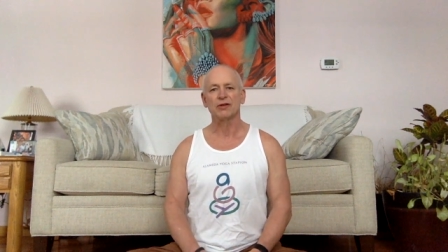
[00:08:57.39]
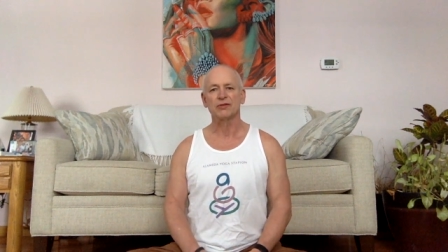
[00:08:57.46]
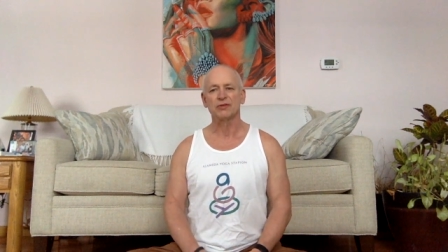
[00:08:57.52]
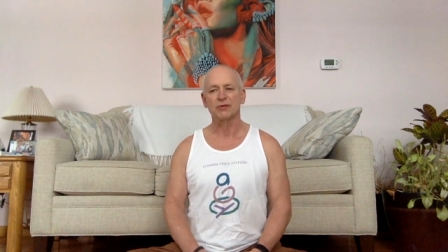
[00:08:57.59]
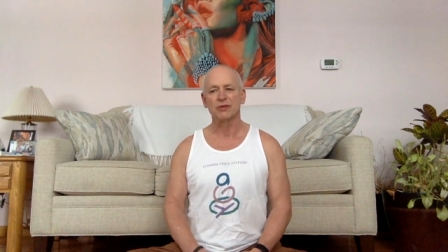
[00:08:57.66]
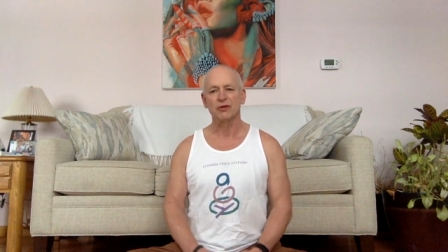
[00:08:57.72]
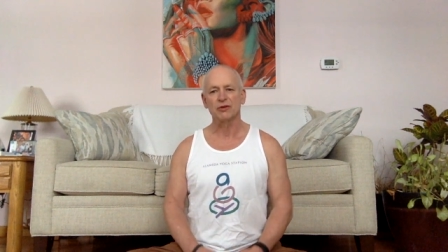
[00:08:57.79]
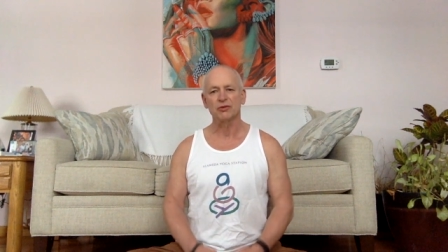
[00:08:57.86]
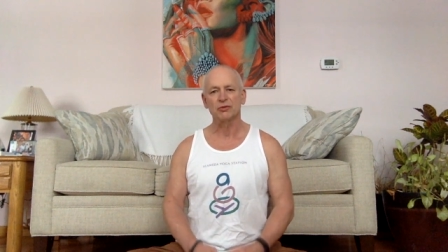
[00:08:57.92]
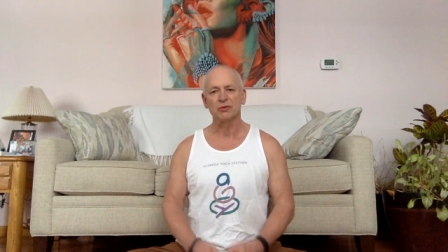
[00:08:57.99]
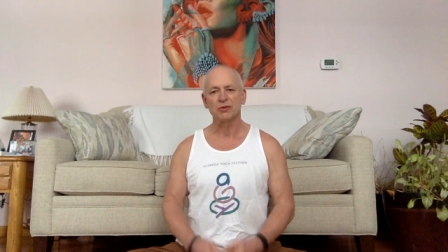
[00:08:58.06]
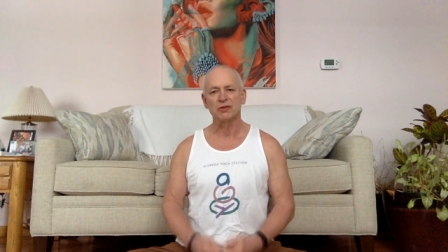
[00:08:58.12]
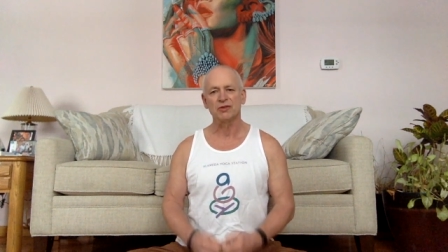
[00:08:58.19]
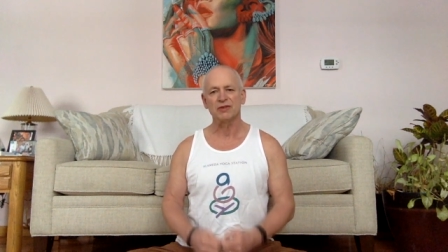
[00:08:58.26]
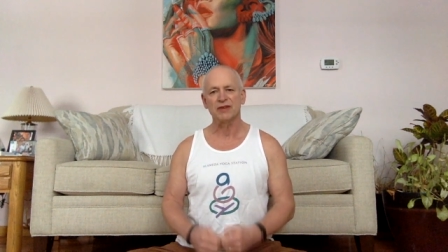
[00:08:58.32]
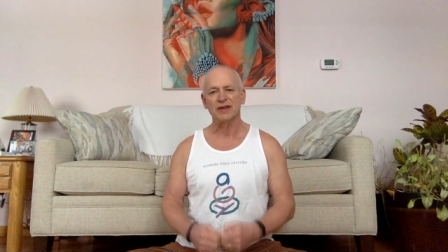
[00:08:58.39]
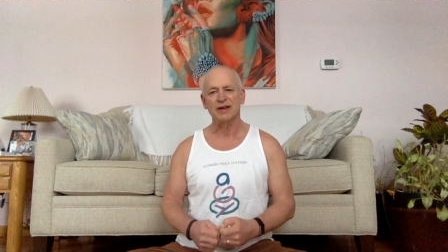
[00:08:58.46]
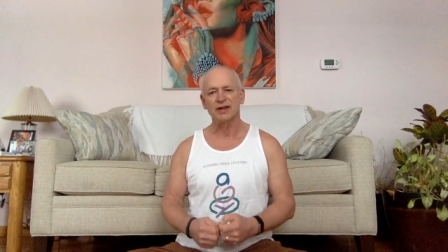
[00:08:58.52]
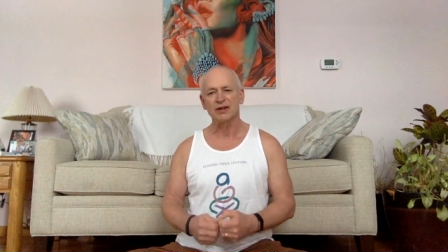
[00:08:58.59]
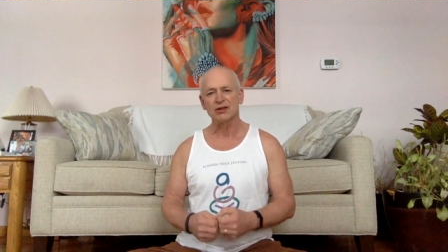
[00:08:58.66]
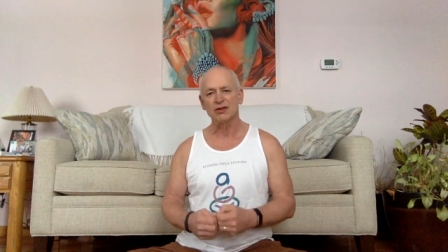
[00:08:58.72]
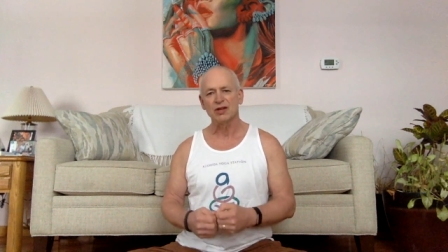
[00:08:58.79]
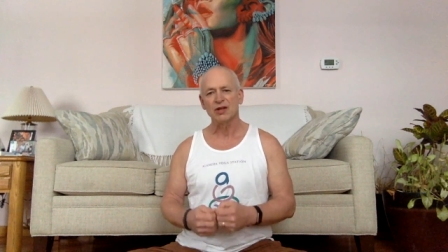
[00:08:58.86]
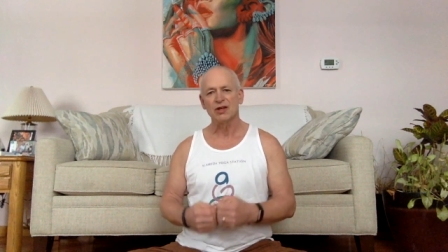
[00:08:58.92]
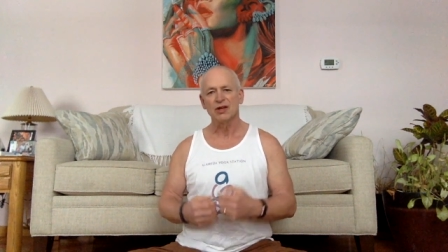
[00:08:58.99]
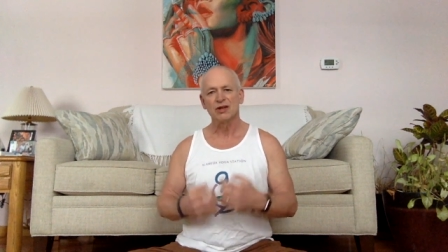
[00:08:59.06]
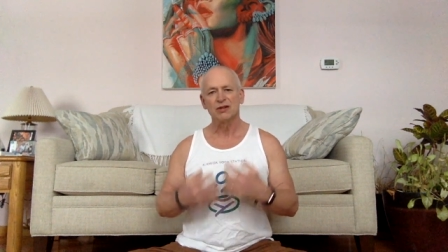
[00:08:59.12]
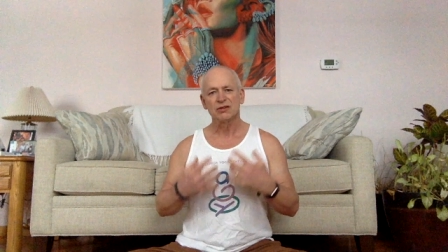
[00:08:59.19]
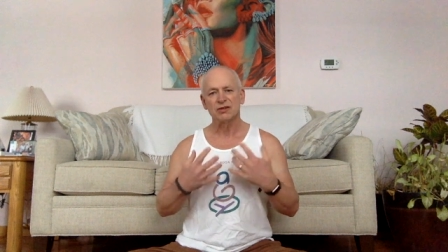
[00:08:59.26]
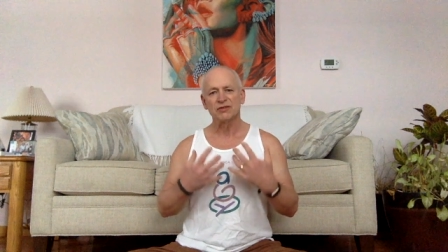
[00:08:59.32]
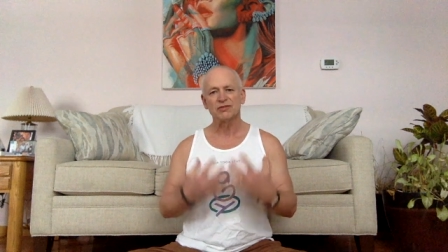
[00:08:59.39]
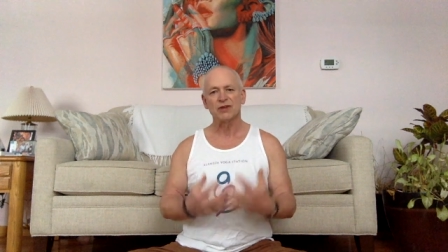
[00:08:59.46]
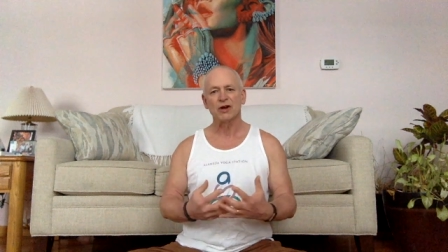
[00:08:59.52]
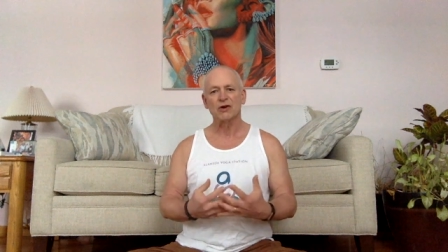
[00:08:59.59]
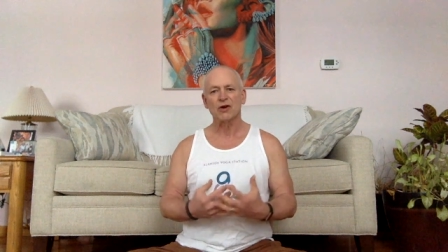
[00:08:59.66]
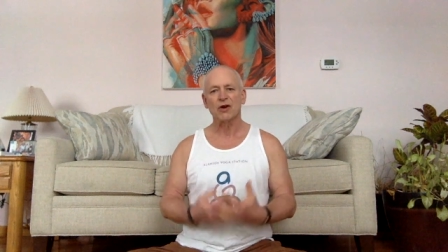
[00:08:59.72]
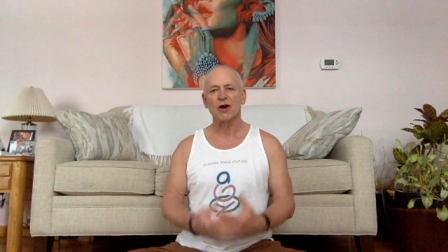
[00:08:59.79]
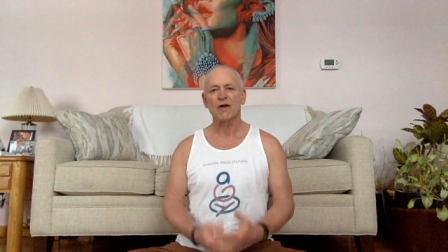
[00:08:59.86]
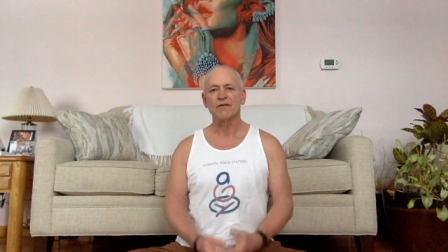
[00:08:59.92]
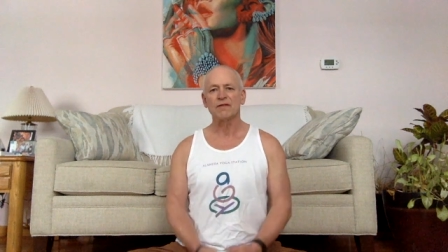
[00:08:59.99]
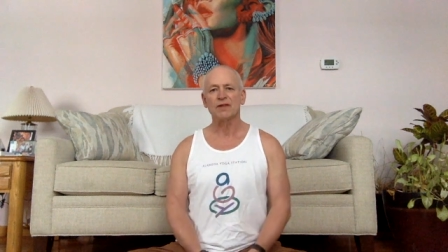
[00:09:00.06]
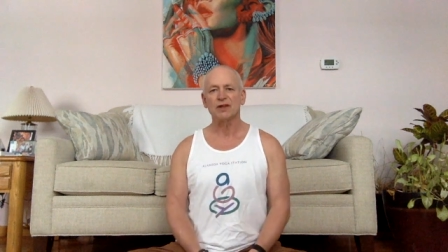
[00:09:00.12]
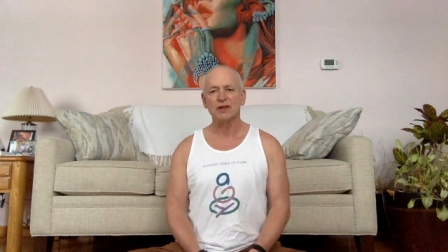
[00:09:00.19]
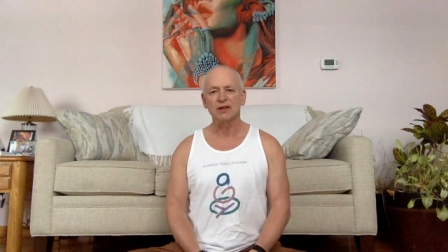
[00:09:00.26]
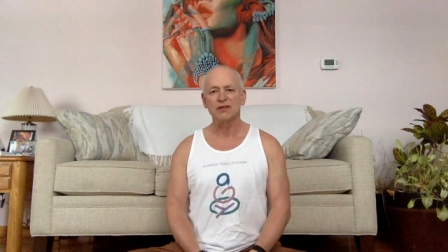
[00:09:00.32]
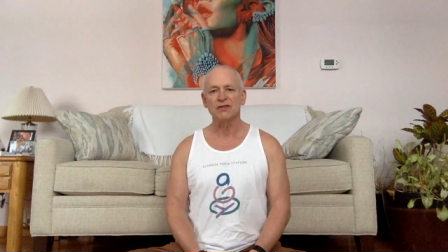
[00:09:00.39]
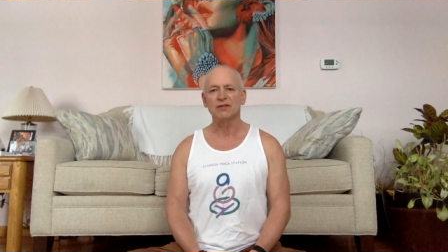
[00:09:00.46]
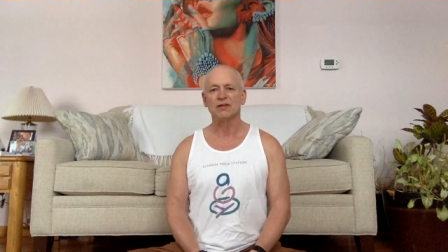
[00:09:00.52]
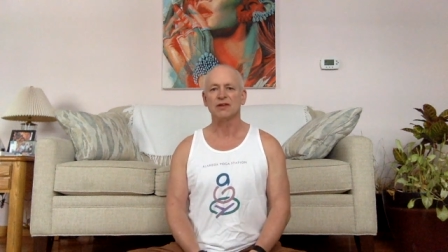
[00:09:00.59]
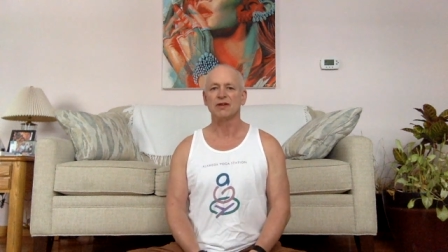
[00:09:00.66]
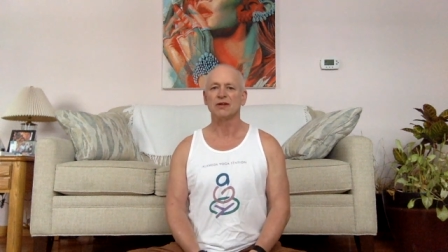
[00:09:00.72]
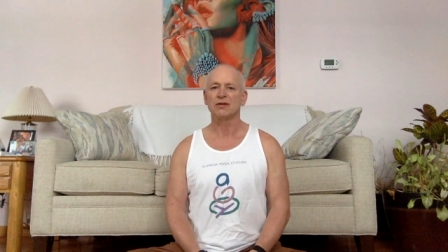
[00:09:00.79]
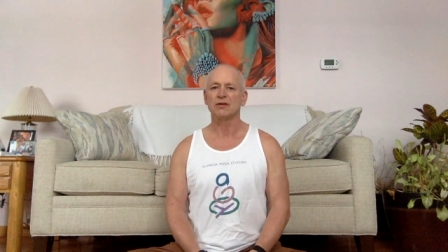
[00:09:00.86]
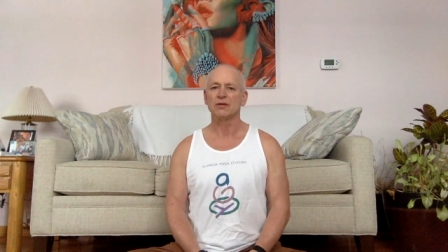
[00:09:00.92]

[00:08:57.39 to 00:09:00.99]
So those were designed to start off easy,